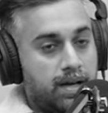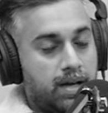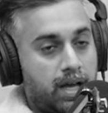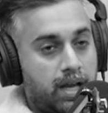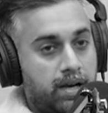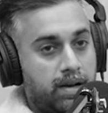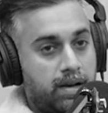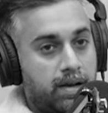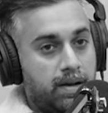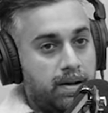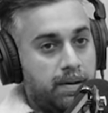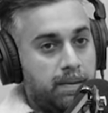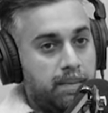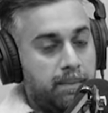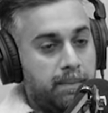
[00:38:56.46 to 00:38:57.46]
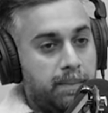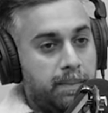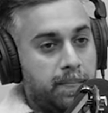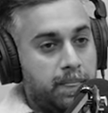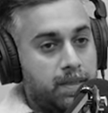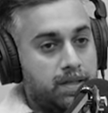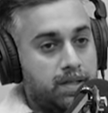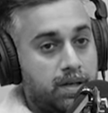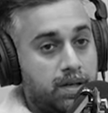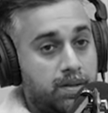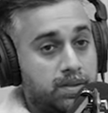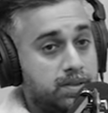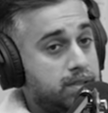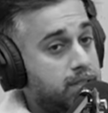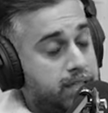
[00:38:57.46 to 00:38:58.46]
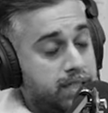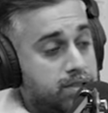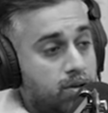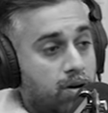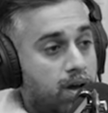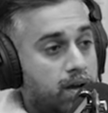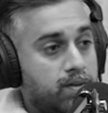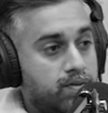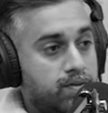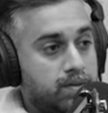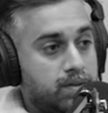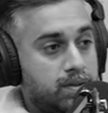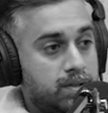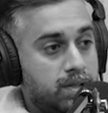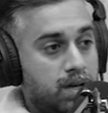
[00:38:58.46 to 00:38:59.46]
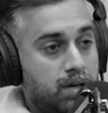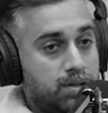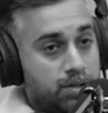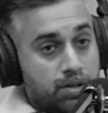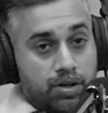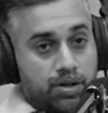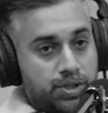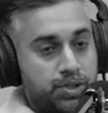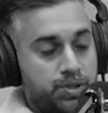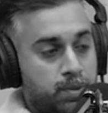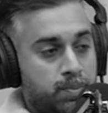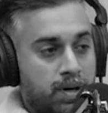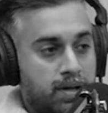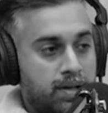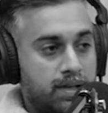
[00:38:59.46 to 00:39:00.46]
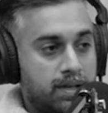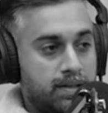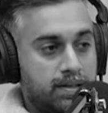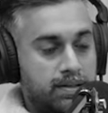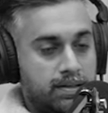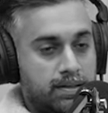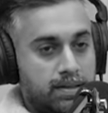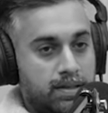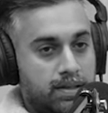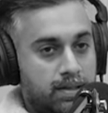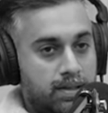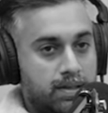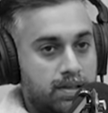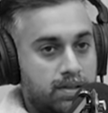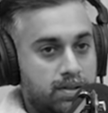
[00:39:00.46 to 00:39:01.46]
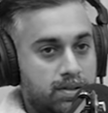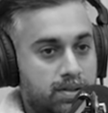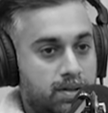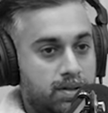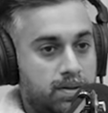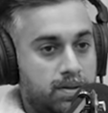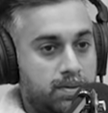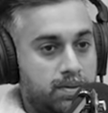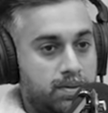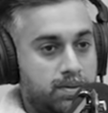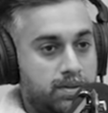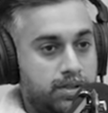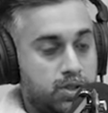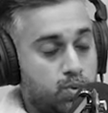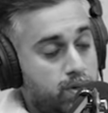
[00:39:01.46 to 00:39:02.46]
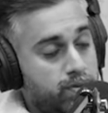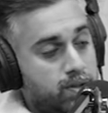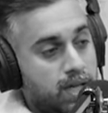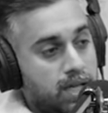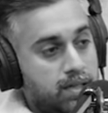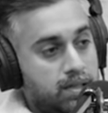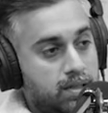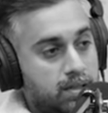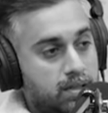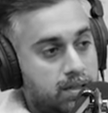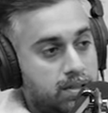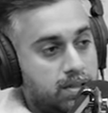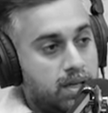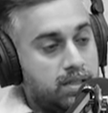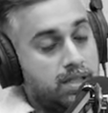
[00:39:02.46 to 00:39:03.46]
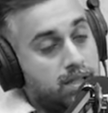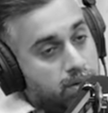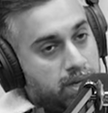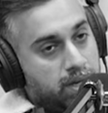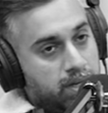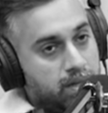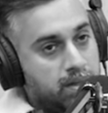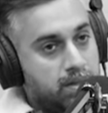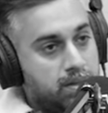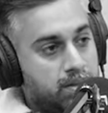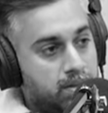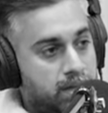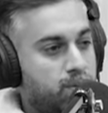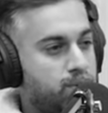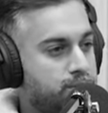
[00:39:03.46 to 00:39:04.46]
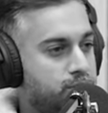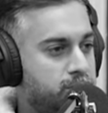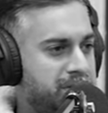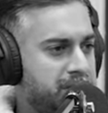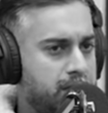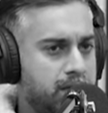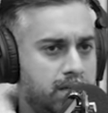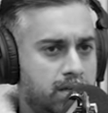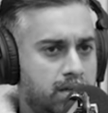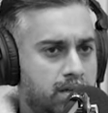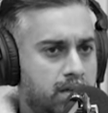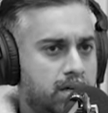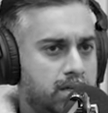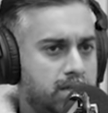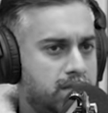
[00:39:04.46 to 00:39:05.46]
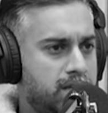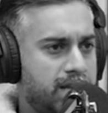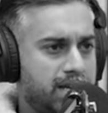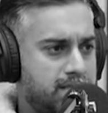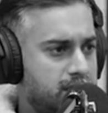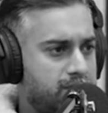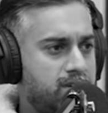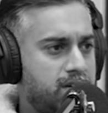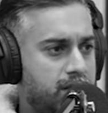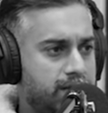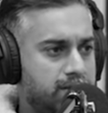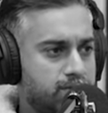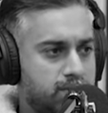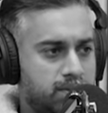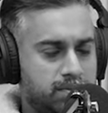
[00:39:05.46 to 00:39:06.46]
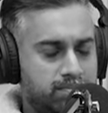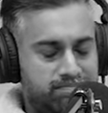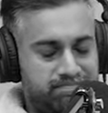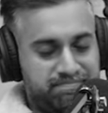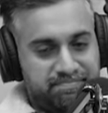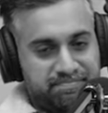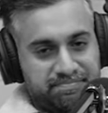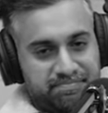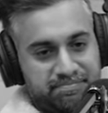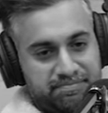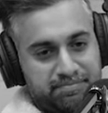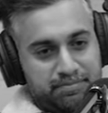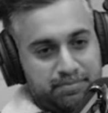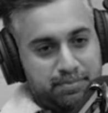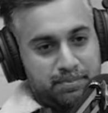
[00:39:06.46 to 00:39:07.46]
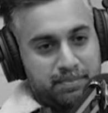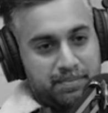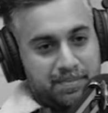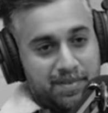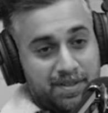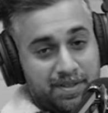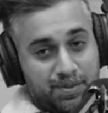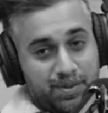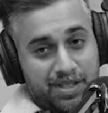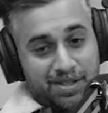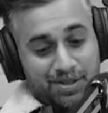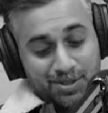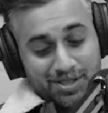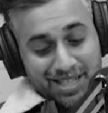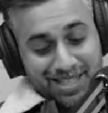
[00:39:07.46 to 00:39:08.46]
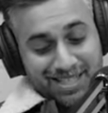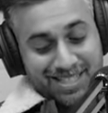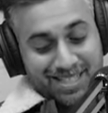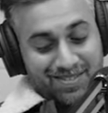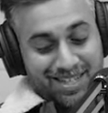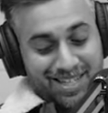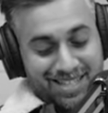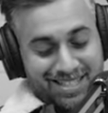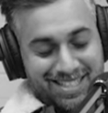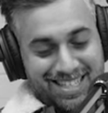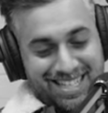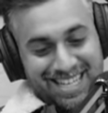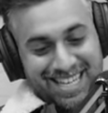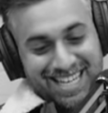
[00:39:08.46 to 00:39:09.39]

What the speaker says: And she goes, "It is your life. You know, you got to choose your partner. So just wait for dad." I "Okay." Dad was coming in the next 7 days or so. So within those next 7 days,